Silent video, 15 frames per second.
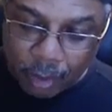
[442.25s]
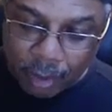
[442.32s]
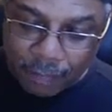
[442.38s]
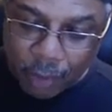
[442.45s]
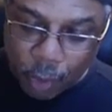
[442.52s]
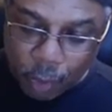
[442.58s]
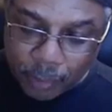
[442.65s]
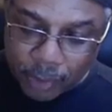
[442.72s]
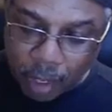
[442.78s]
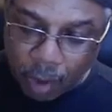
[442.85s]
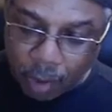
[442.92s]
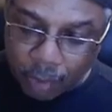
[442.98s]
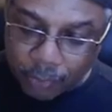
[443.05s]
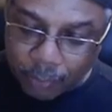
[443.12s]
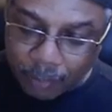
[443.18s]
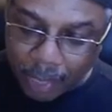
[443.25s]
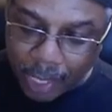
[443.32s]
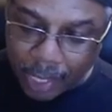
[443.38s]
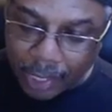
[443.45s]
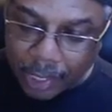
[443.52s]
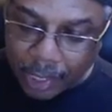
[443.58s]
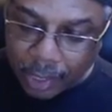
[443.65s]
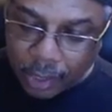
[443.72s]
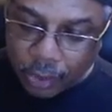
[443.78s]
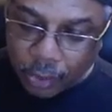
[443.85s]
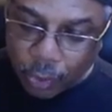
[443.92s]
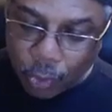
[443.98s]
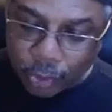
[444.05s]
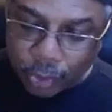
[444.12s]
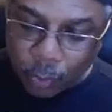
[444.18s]
Of Home and Hearth by
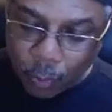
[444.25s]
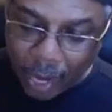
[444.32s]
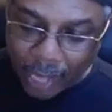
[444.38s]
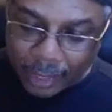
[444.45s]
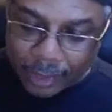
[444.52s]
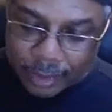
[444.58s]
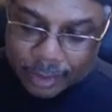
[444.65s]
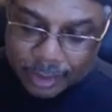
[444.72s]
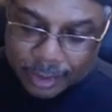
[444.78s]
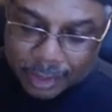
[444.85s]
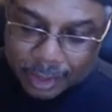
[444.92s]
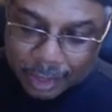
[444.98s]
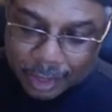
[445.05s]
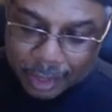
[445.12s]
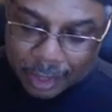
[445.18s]
Courtney Watkins.